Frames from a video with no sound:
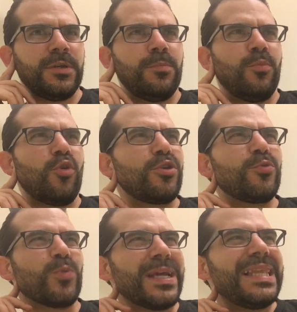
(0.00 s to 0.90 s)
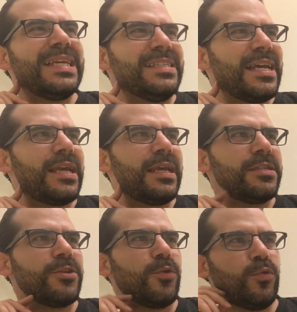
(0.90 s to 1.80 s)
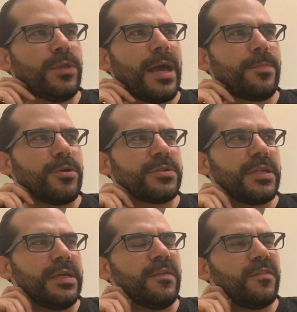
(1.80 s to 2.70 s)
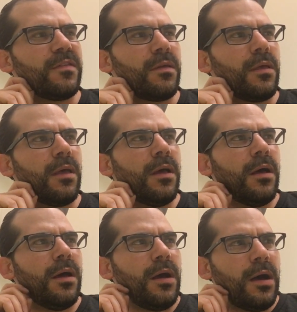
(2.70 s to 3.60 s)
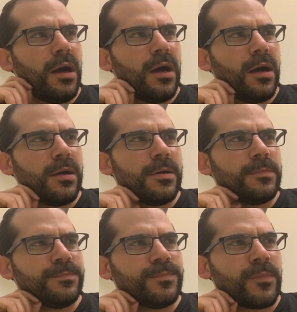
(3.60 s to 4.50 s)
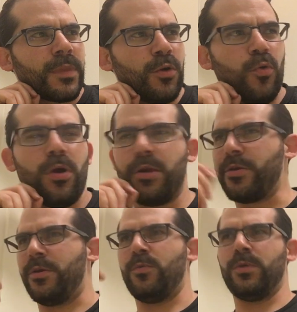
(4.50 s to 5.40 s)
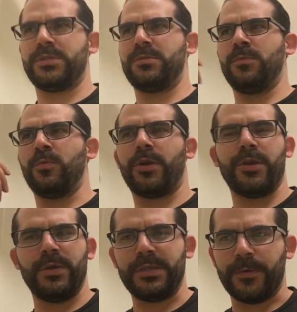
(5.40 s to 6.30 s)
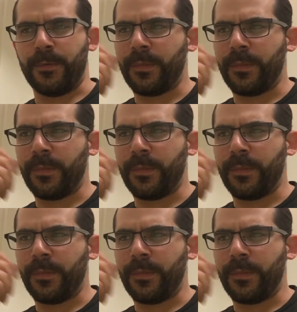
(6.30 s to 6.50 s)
More really digging into who that person is. Who are you? What are you into?